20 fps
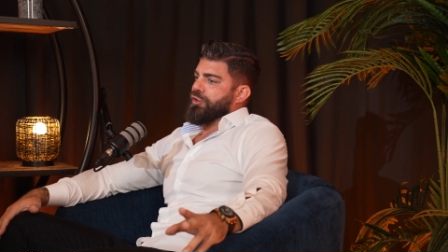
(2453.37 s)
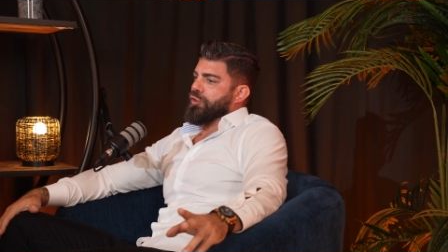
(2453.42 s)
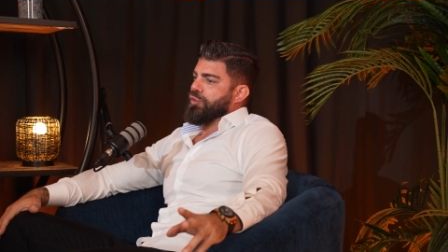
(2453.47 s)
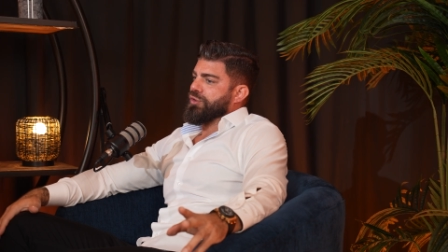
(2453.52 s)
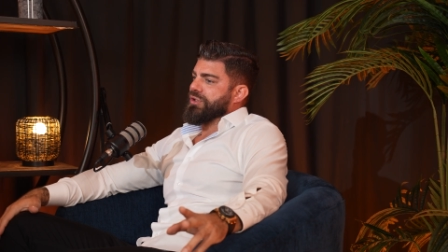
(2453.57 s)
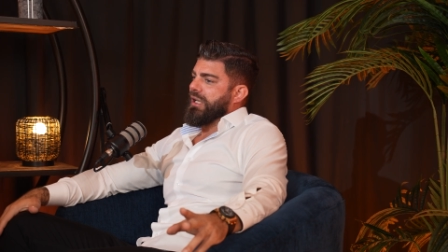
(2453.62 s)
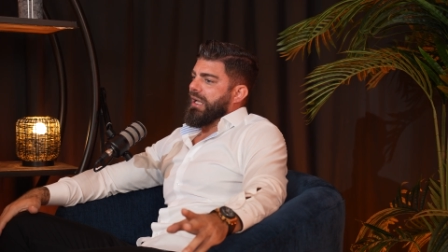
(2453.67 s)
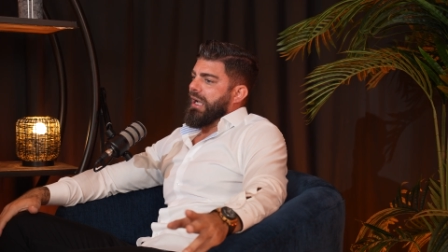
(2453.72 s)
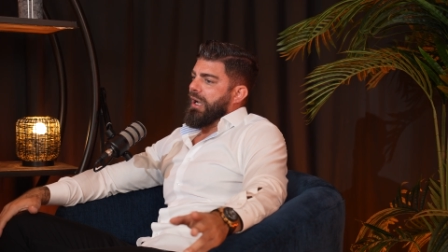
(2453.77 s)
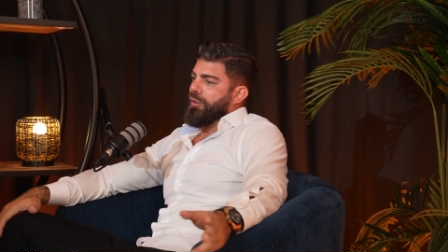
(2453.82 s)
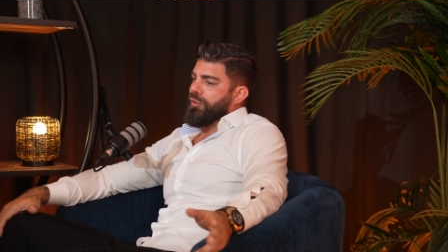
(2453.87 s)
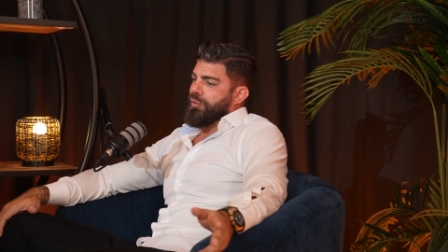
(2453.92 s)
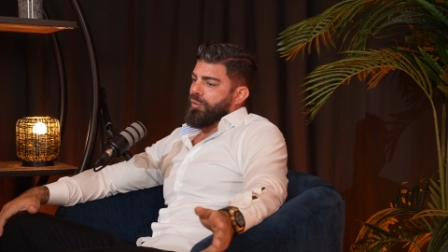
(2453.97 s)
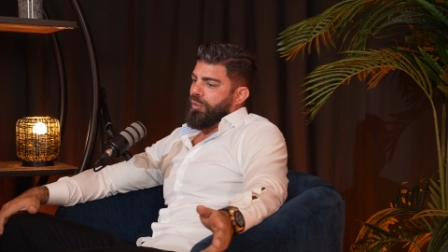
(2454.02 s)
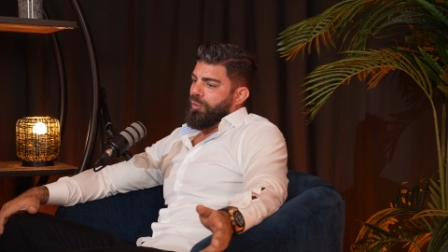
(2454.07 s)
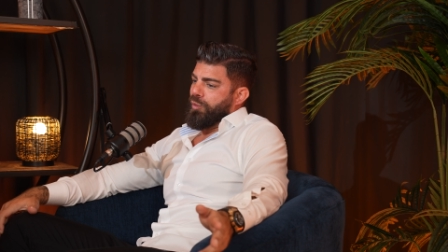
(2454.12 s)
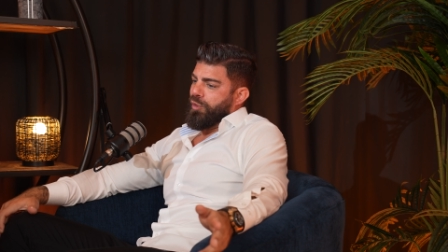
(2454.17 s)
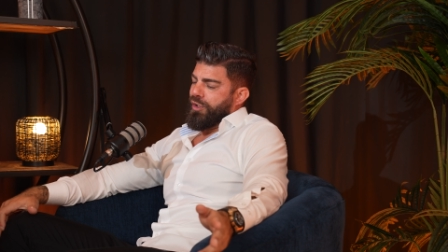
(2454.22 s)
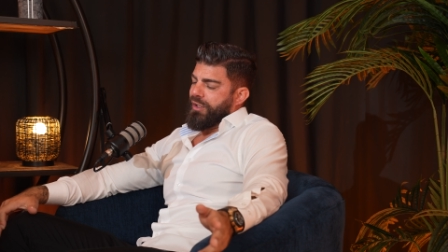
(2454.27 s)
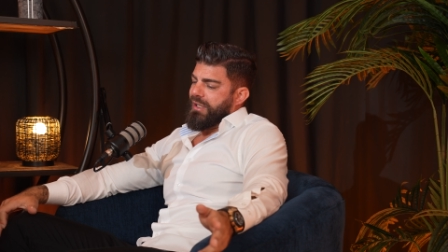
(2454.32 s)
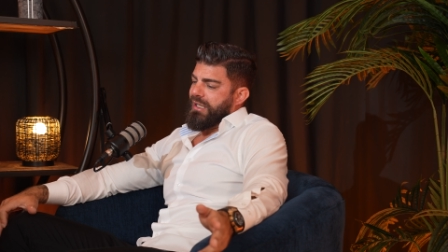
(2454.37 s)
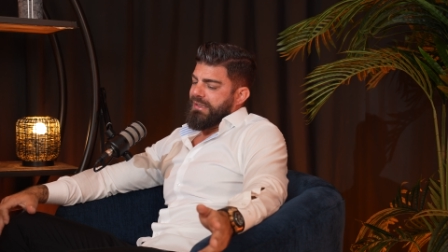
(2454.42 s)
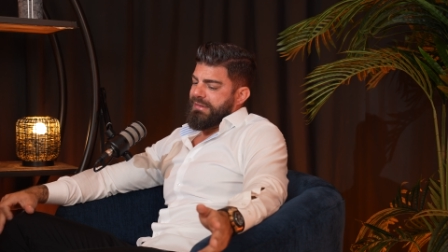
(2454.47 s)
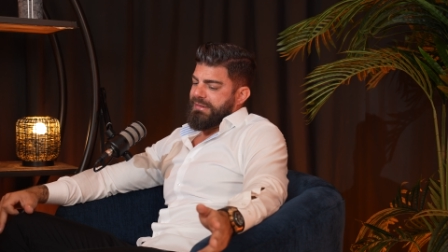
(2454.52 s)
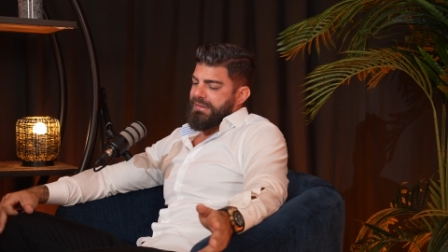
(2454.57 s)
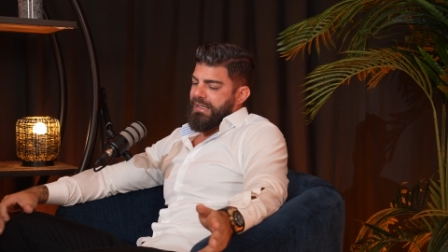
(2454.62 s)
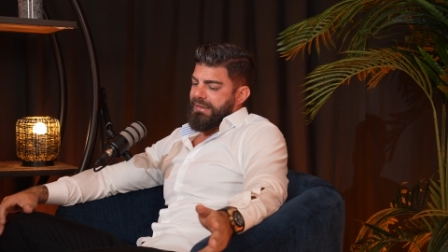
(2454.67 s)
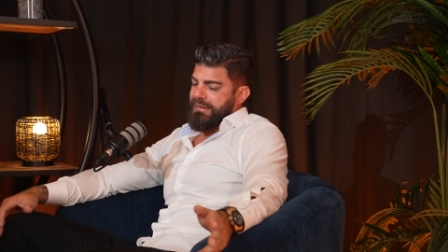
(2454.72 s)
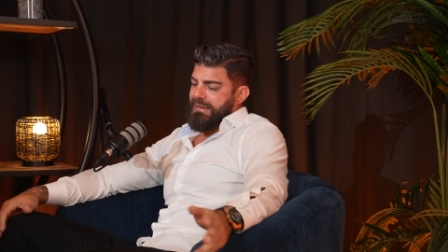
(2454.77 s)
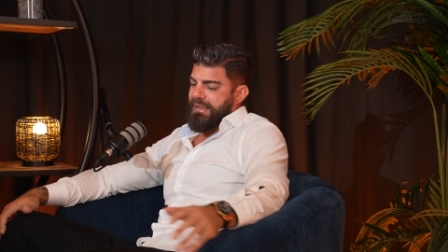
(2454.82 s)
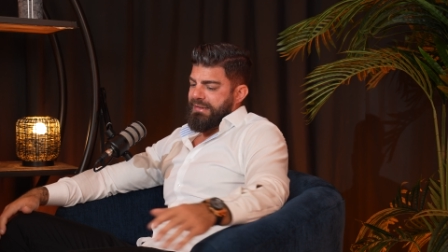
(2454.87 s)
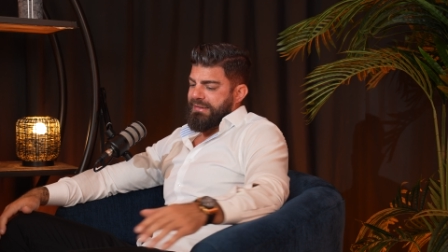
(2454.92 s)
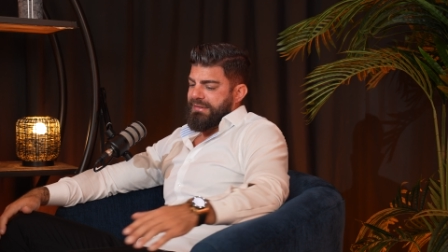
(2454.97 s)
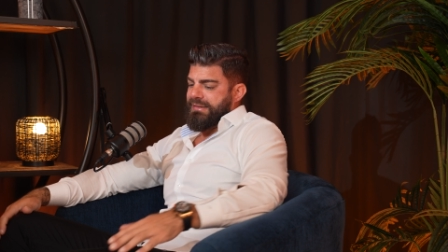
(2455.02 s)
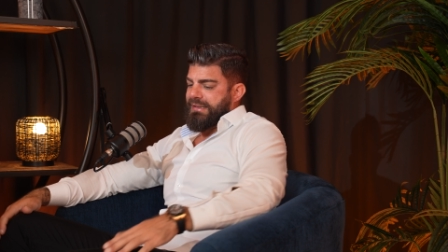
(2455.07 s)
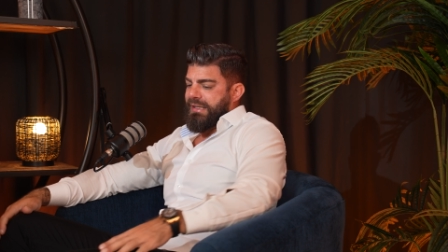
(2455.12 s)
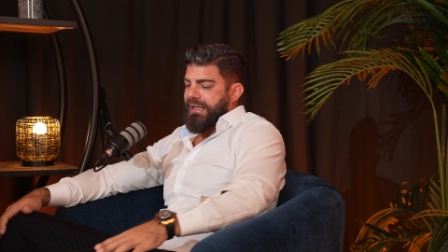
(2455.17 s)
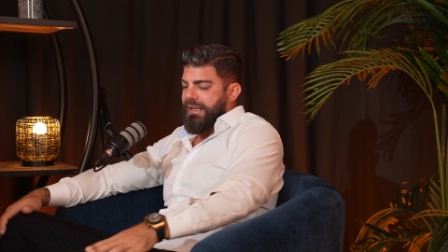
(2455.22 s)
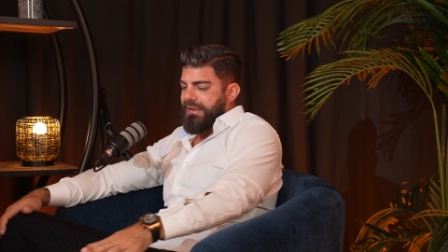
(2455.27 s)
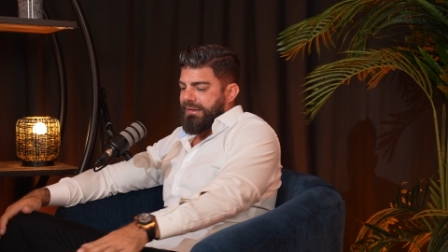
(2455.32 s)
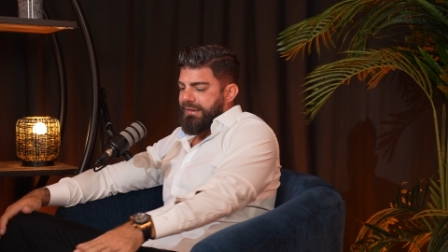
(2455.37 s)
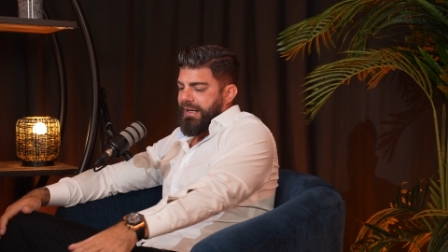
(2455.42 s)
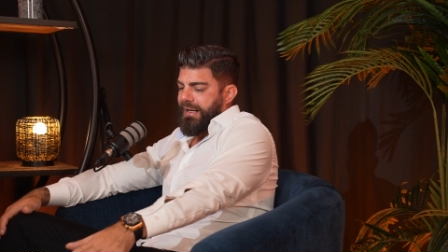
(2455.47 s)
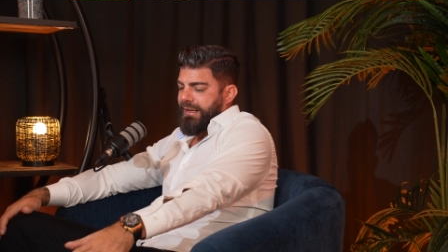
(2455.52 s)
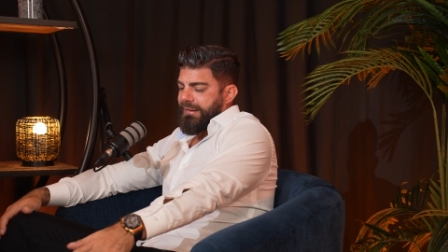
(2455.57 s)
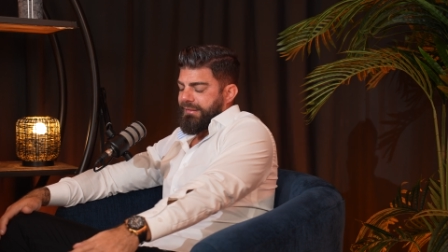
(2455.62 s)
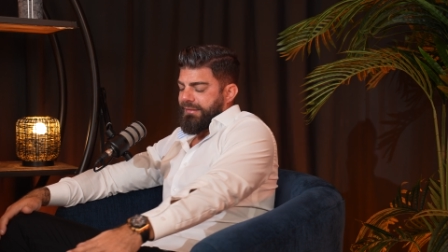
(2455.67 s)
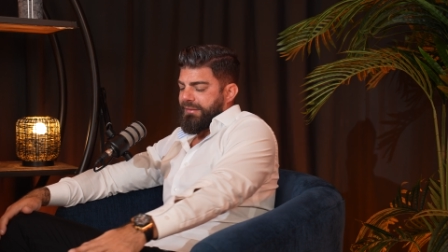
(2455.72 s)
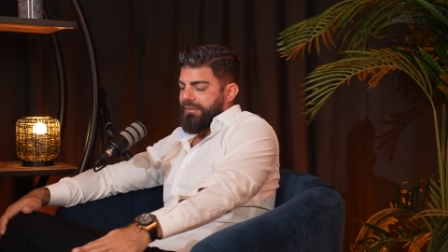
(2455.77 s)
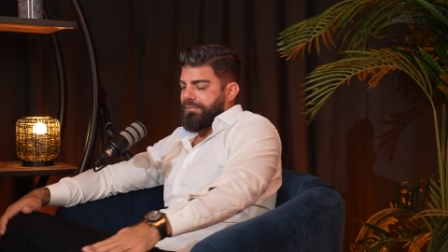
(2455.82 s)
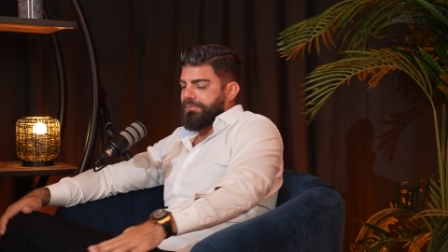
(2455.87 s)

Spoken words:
usually how it will work is that, let's say that